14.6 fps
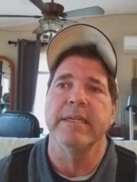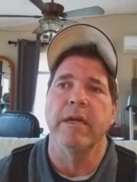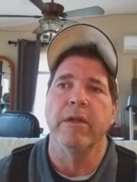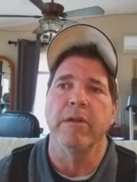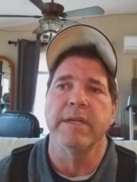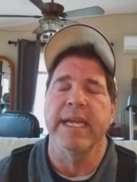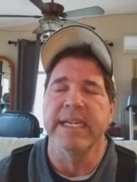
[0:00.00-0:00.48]

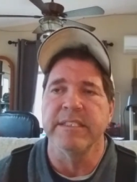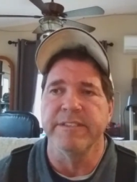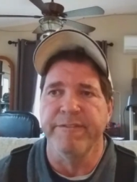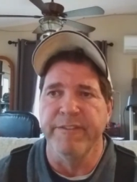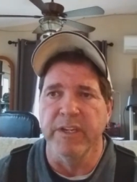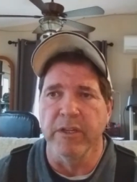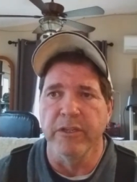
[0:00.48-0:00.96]
all kinds of
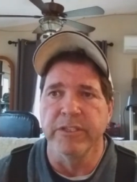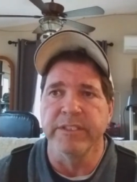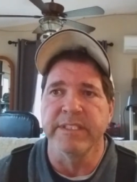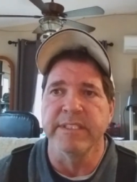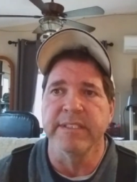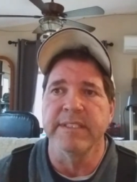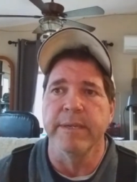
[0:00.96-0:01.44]
fillers
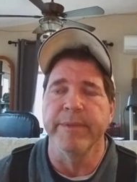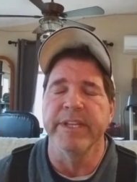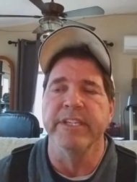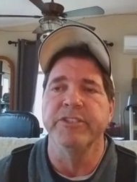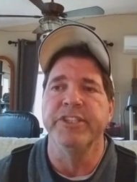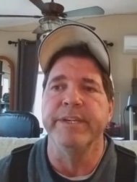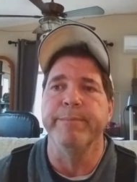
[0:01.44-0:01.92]
in some of the
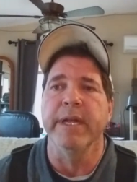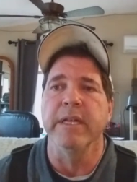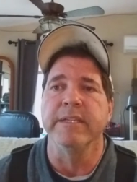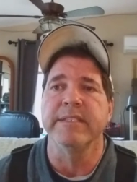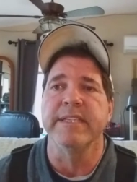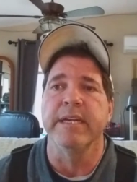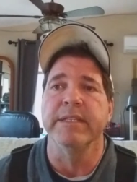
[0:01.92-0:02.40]
cheap
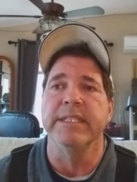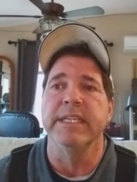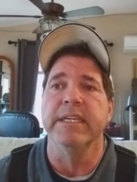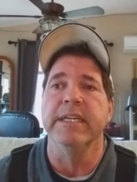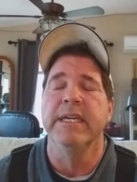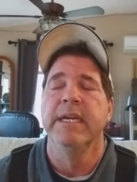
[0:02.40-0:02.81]
pellets out there,